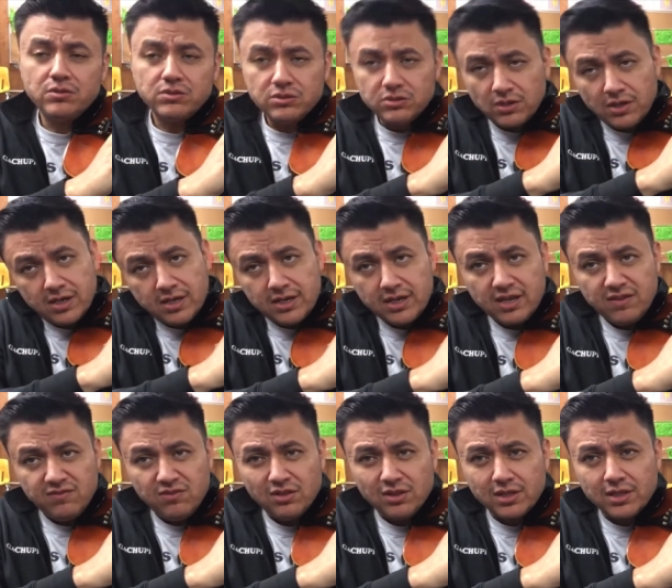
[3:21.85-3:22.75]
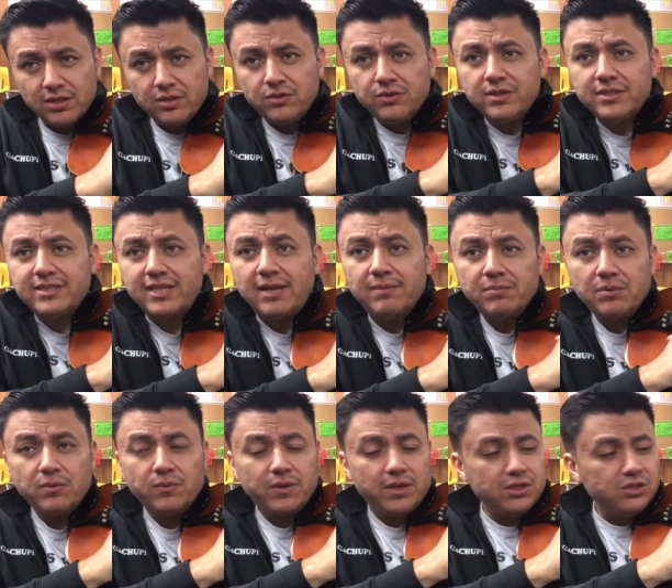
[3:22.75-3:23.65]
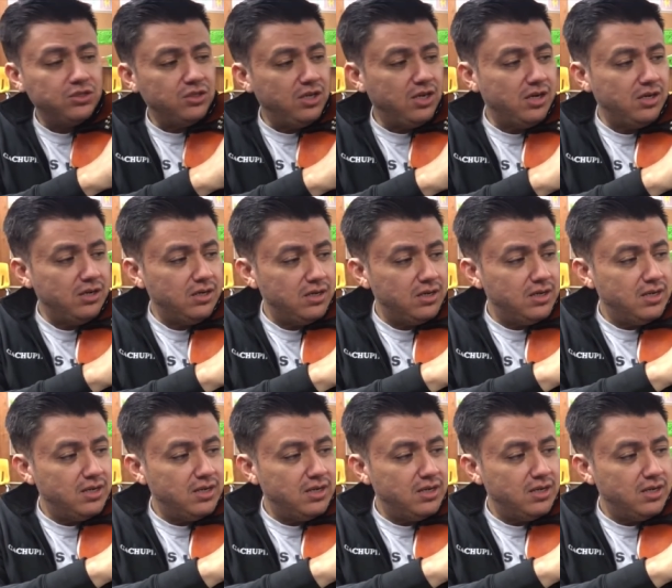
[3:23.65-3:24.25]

So I'm going to give you like a little example what I should hear.